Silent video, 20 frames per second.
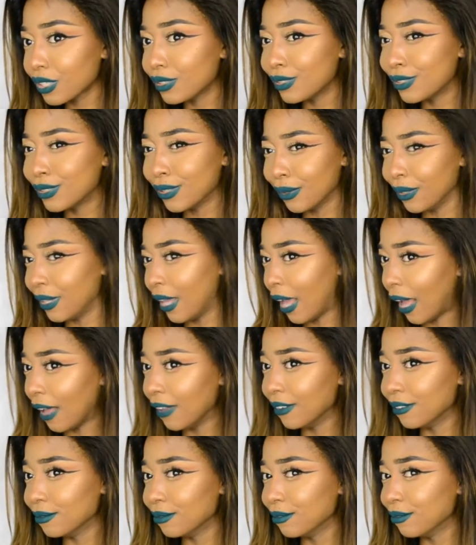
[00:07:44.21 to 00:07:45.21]
So
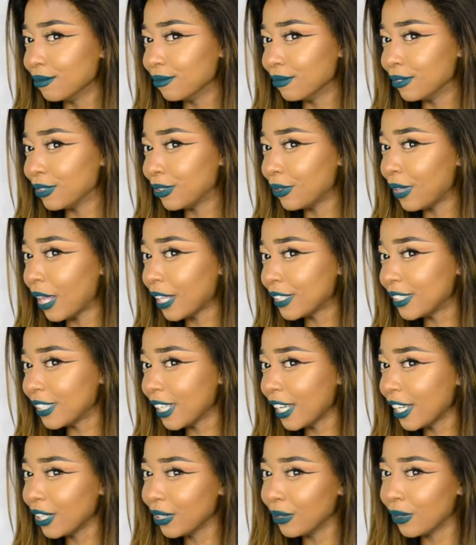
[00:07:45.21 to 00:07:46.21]
yeah. So that's
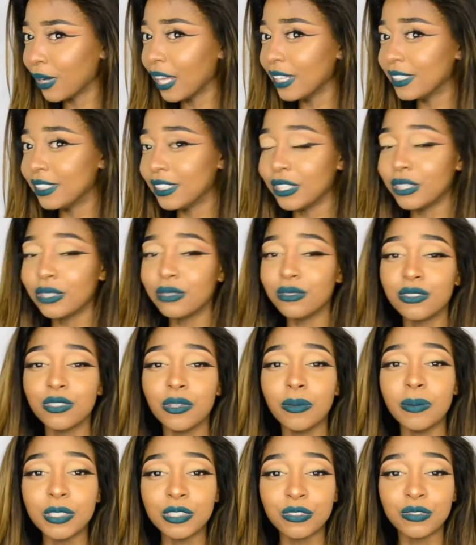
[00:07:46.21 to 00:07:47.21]
it, you guys. Thank you
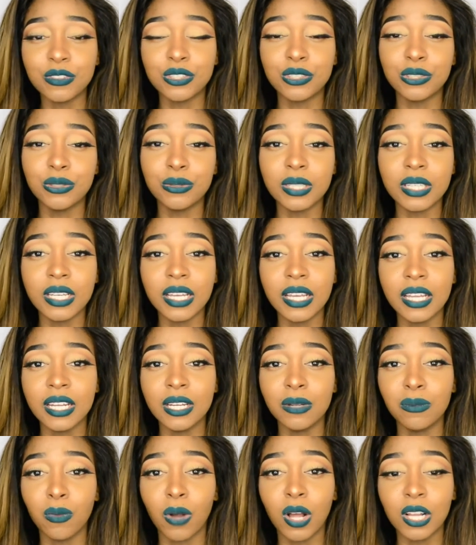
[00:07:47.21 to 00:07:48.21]
so much for tuning
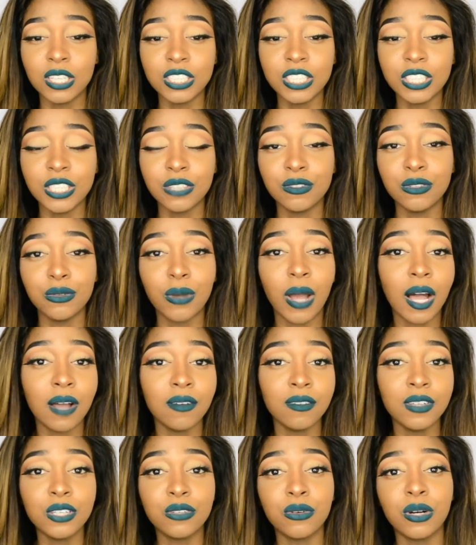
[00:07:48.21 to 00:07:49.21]
in and watching. If you
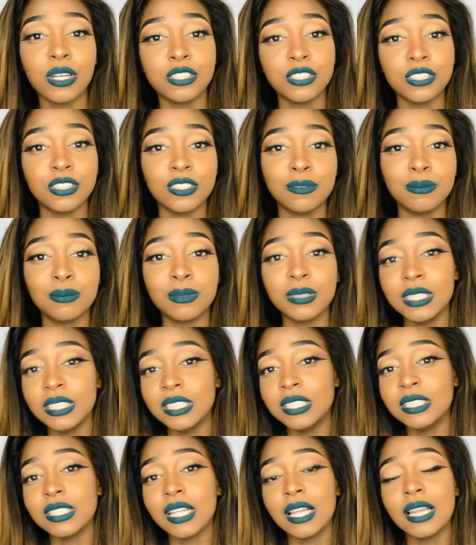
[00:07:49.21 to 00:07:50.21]
have any questions,
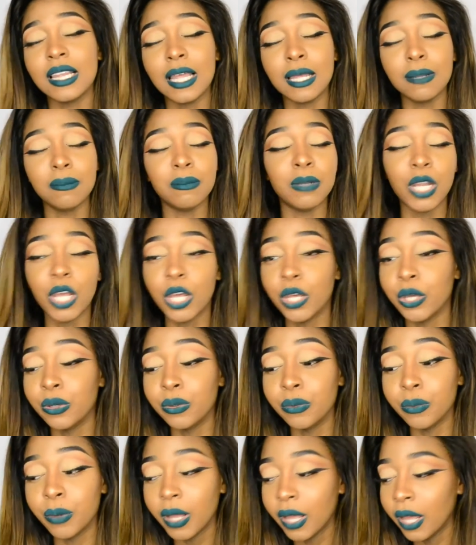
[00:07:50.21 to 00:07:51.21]
please let me
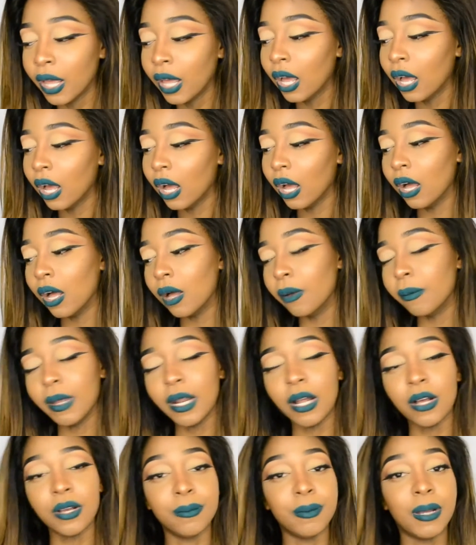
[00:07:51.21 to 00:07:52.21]
know.
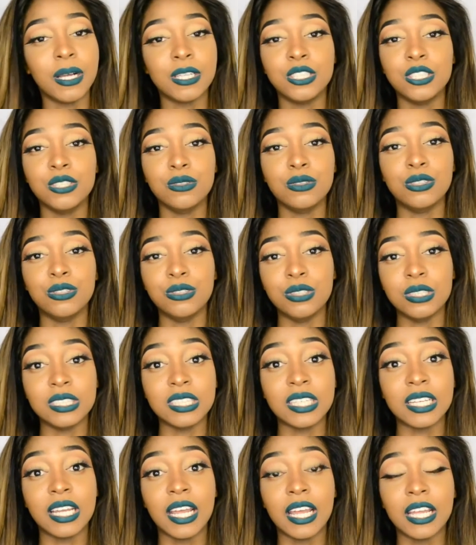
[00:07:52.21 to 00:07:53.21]
And I'll get back to you as soon
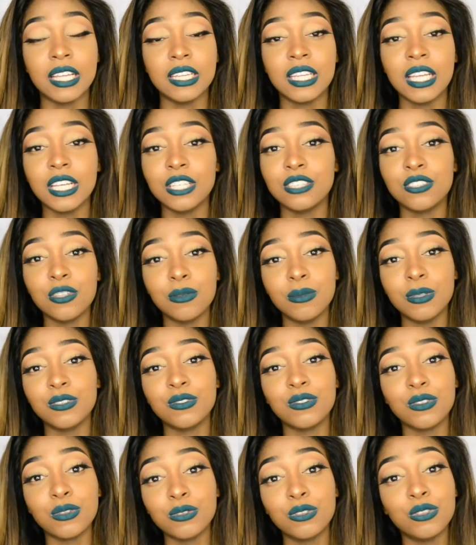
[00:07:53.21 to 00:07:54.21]
as I can. Thanks so
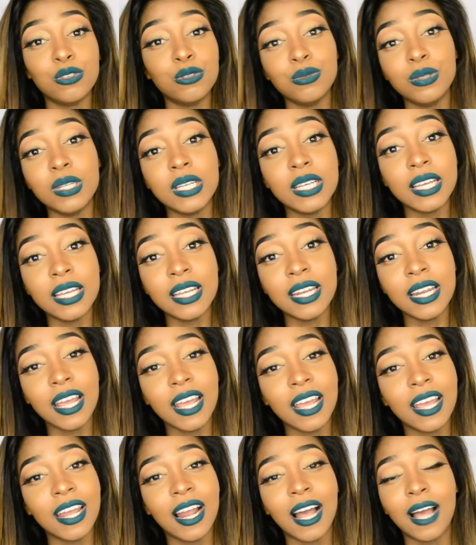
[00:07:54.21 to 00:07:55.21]
much for tuning in,
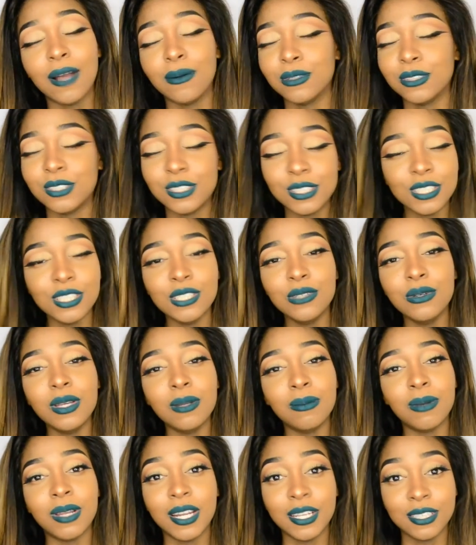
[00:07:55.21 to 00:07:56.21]
and I will see you
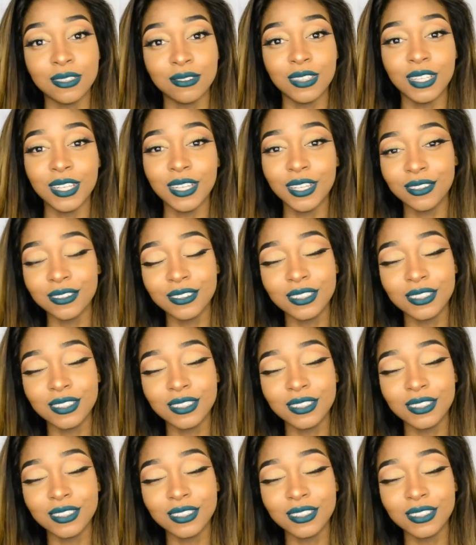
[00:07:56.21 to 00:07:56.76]
in my next video.